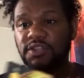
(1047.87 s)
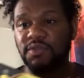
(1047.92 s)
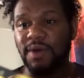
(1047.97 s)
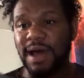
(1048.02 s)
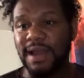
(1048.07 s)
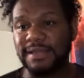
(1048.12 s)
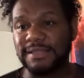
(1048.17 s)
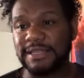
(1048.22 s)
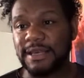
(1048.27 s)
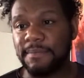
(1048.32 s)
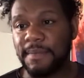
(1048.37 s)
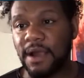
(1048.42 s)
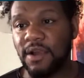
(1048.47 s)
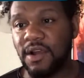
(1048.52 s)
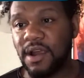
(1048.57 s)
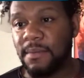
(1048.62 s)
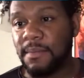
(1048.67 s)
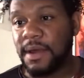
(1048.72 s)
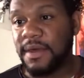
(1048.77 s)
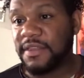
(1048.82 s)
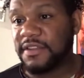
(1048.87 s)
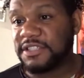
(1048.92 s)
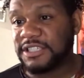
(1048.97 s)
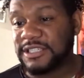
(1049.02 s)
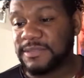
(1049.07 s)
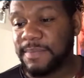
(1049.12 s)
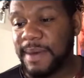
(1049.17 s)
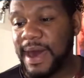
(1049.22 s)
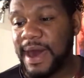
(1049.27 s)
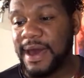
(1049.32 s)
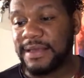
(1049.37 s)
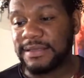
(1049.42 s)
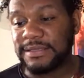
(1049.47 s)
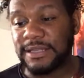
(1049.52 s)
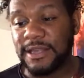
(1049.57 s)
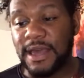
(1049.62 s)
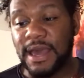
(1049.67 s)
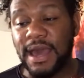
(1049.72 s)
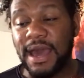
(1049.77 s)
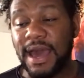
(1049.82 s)
Dwala said my grandmother just
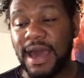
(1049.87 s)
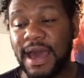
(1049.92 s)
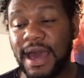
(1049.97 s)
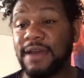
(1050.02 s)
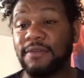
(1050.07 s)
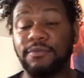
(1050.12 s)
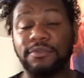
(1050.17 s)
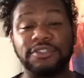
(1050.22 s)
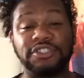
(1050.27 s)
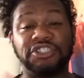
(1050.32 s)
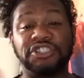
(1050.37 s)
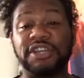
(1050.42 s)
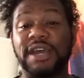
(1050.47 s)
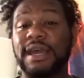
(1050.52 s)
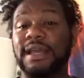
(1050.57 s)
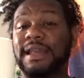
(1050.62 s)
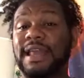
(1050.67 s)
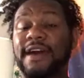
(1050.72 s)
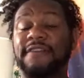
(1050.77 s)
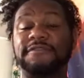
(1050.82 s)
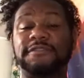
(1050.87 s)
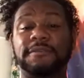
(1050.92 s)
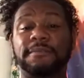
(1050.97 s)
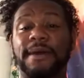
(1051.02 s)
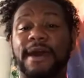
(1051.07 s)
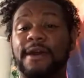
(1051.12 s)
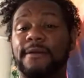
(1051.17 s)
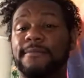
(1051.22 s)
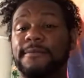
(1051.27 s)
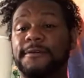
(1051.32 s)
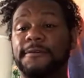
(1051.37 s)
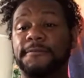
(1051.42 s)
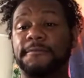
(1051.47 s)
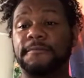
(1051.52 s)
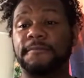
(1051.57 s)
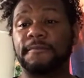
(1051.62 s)
passed. Hey, well, she ain't left you, baby.